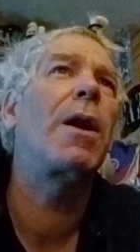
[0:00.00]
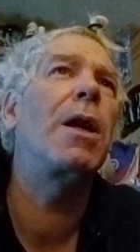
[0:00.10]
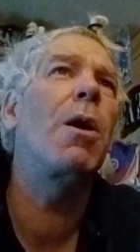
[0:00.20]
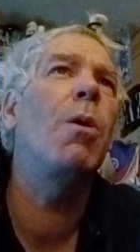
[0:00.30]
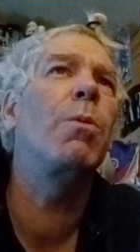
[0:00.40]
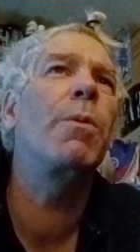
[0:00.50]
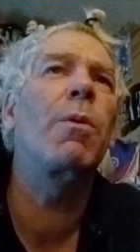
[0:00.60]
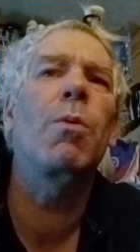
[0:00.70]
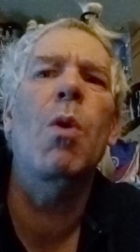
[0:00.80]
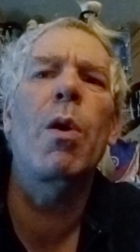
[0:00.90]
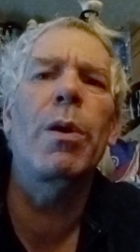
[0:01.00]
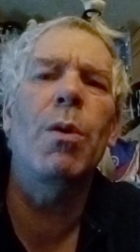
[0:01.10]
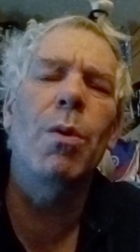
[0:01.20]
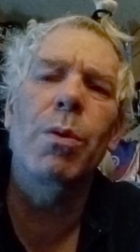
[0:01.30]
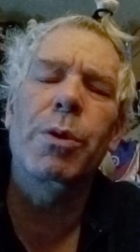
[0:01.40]
he owned the Royal
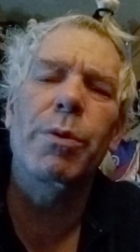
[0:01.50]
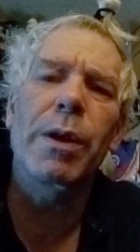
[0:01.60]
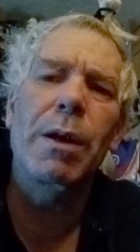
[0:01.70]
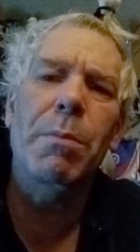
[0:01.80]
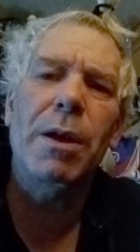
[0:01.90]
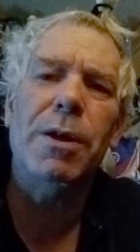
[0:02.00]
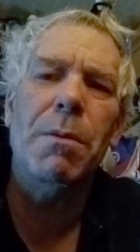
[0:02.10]
Oil drilling bits